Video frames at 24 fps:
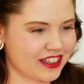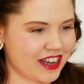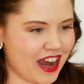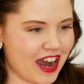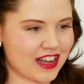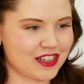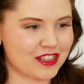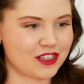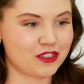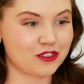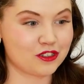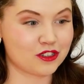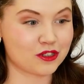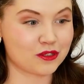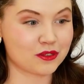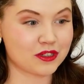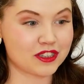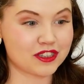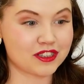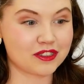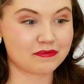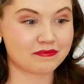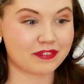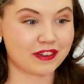As
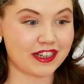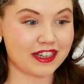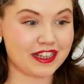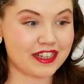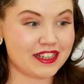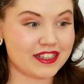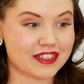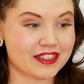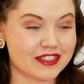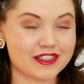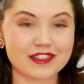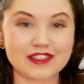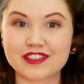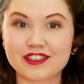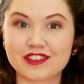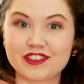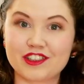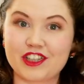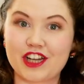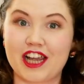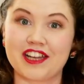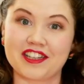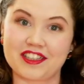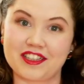usual, please
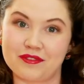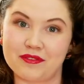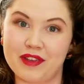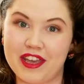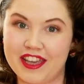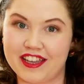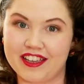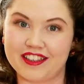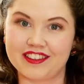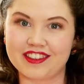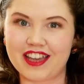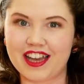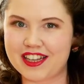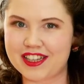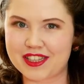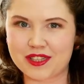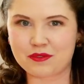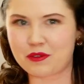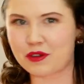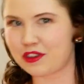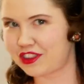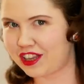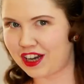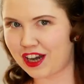chat to me. That's
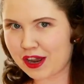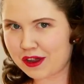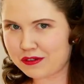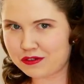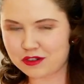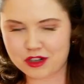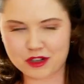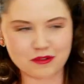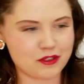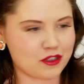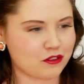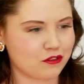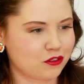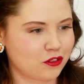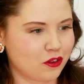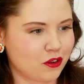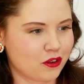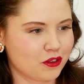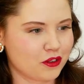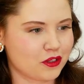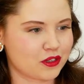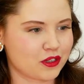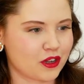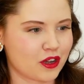what the live streams are for.
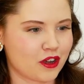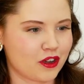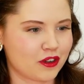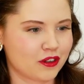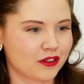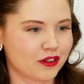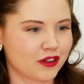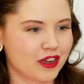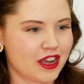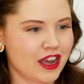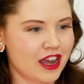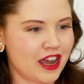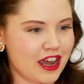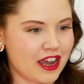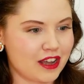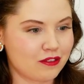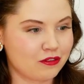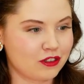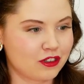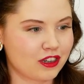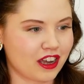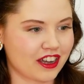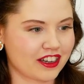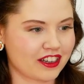So if
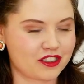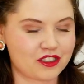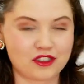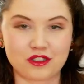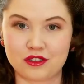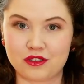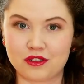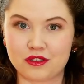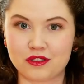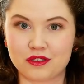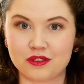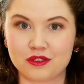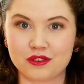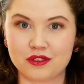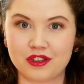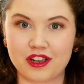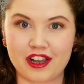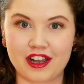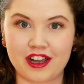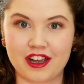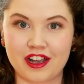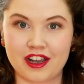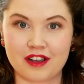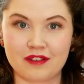you'd like to
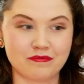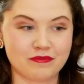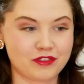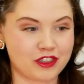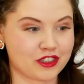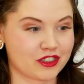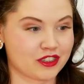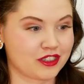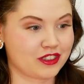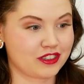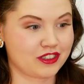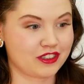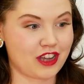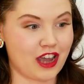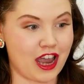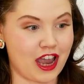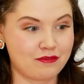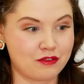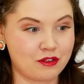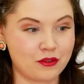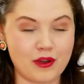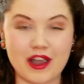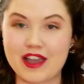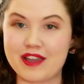um, just type
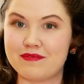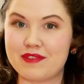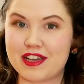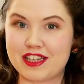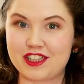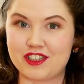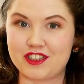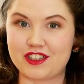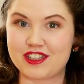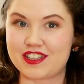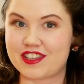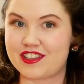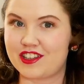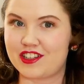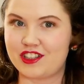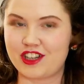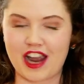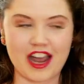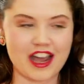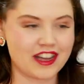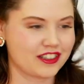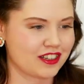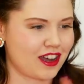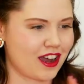away messages in the
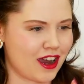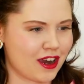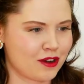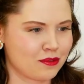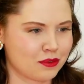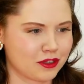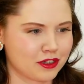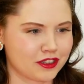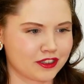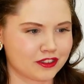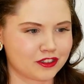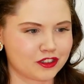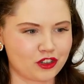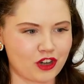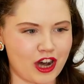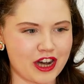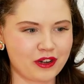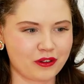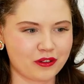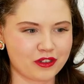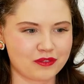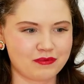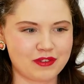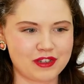chat, I will try
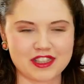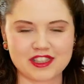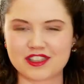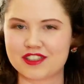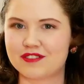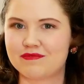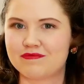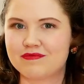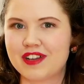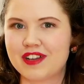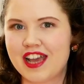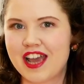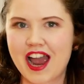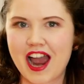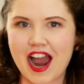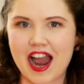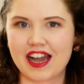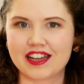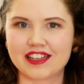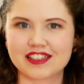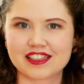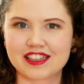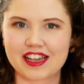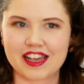not to miss them
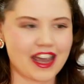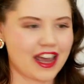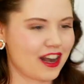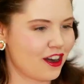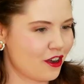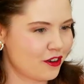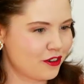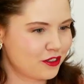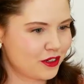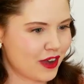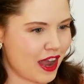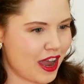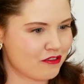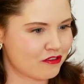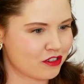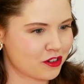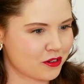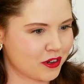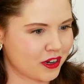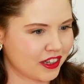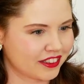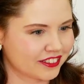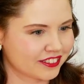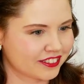and say hello to
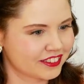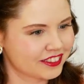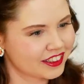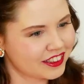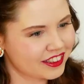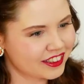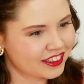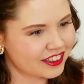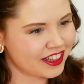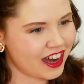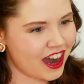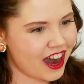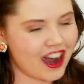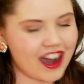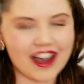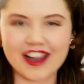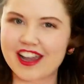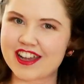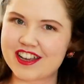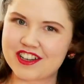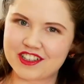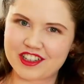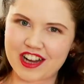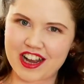everyone. Hi,
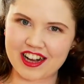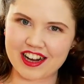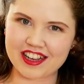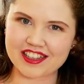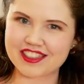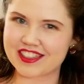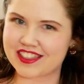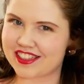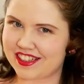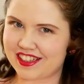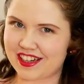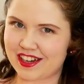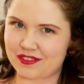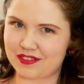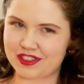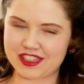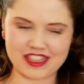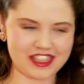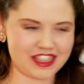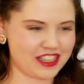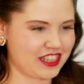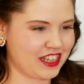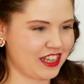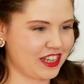Angelus. It's lovely to
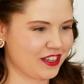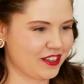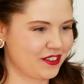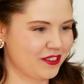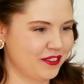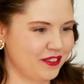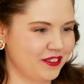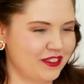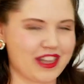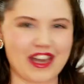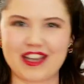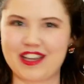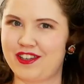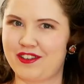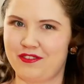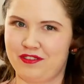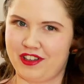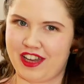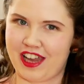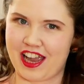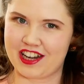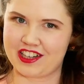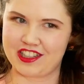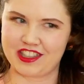see you. Thank you for
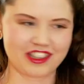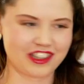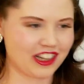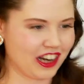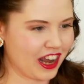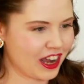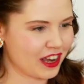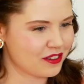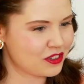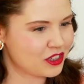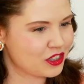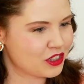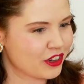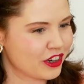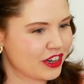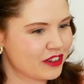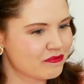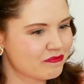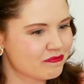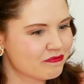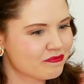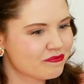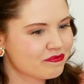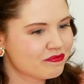catching the live stream.
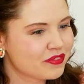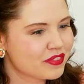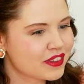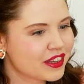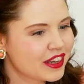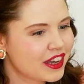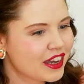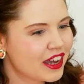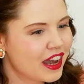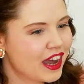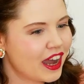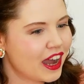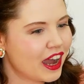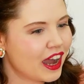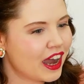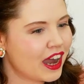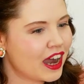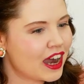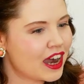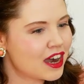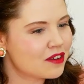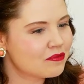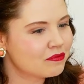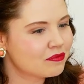
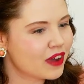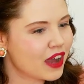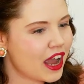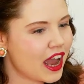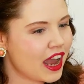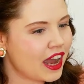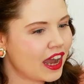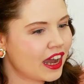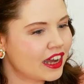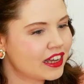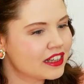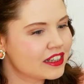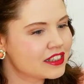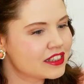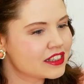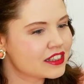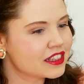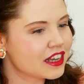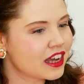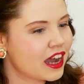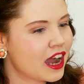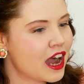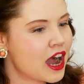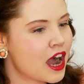Um, and
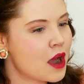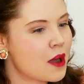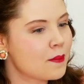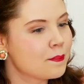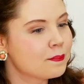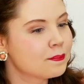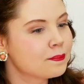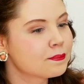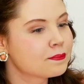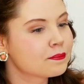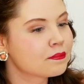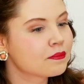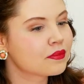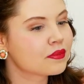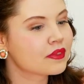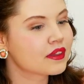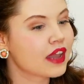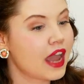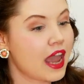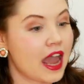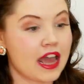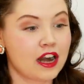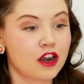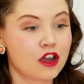um,
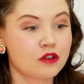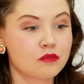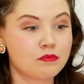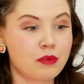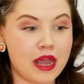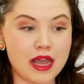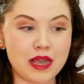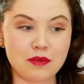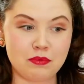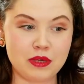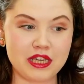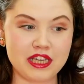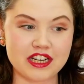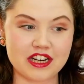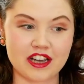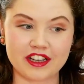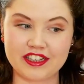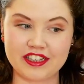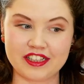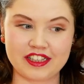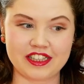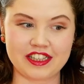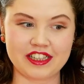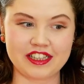hello, baby
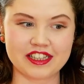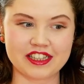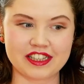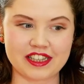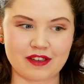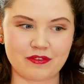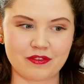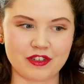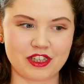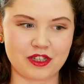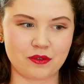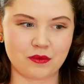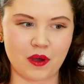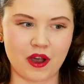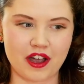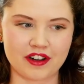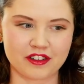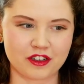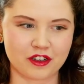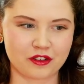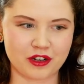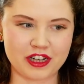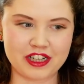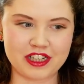1971.
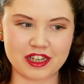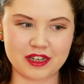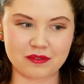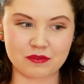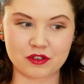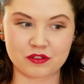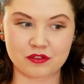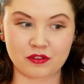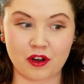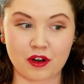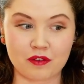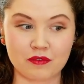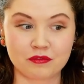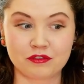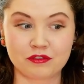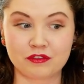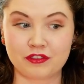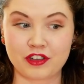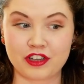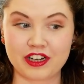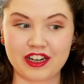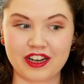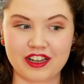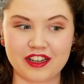Greetings from
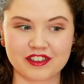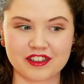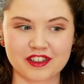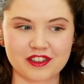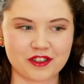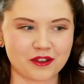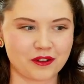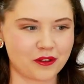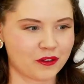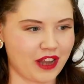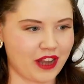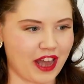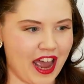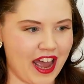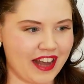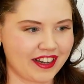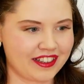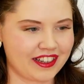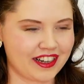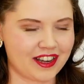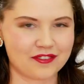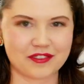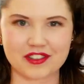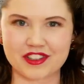Finland to all hat
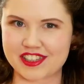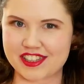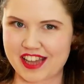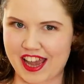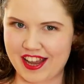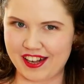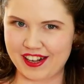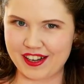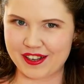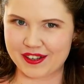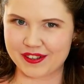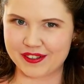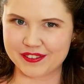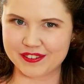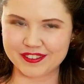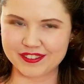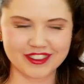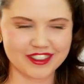lovers. Hello.